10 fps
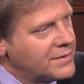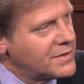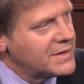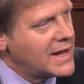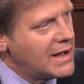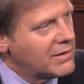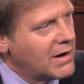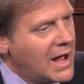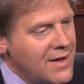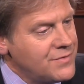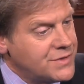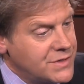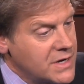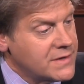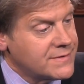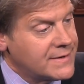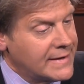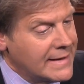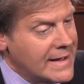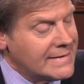Attorney Haller, I've just
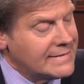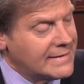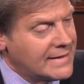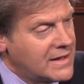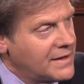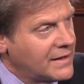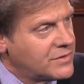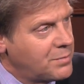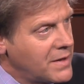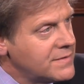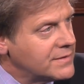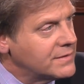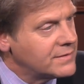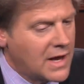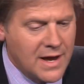got to cut expenses.